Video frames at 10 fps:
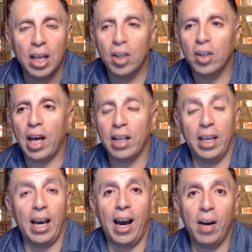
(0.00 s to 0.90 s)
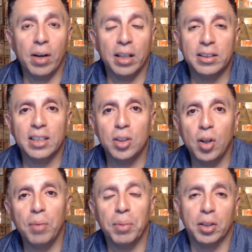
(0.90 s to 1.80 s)
No, the arrogance, just
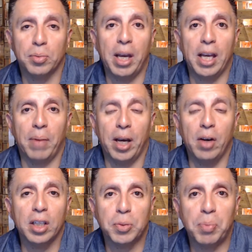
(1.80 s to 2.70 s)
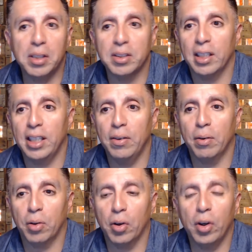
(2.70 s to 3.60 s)
knowing, because my own experience
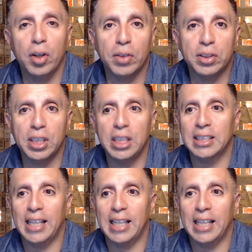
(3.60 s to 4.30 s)
growing overseas,